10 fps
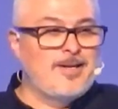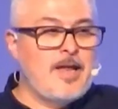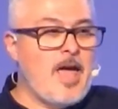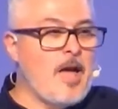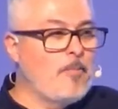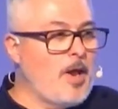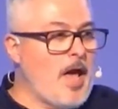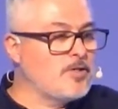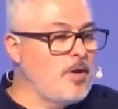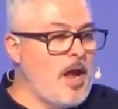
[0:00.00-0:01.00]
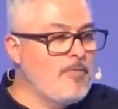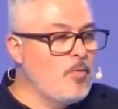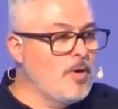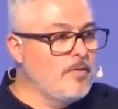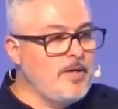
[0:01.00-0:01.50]
So today I'm going to ask you,
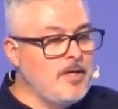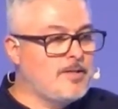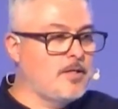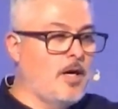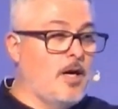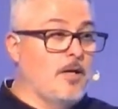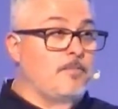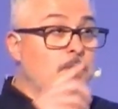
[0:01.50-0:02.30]
every one of these